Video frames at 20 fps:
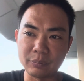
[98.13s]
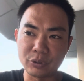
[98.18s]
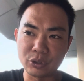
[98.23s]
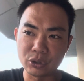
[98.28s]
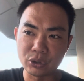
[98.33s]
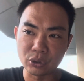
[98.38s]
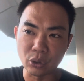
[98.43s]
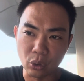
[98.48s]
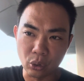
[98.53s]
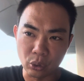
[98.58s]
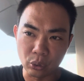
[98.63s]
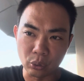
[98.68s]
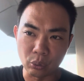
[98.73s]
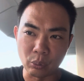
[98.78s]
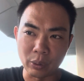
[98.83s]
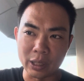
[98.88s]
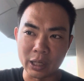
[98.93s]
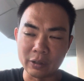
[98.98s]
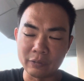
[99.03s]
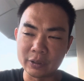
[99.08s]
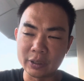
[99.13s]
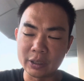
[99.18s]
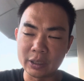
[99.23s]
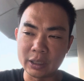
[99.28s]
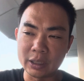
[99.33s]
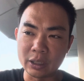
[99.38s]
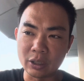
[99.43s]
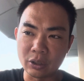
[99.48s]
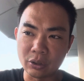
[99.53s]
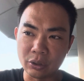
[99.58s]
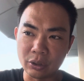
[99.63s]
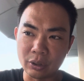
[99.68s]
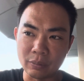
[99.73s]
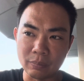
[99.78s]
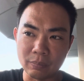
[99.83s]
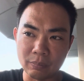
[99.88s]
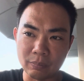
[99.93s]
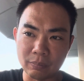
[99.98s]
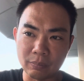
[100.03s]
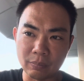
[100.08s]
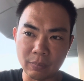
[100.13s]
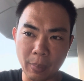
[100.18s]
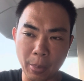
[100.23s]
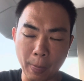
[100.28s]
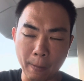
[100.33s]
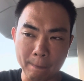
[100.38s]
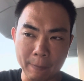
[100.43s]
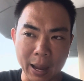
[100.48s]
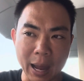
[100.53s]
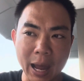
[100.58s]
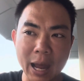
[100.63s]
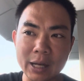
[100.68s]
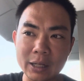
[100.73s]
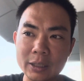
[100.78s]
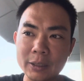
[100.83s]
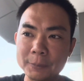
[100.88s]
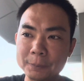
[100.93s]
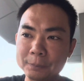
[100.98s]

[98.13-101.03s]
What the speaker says: sewed whatever he could back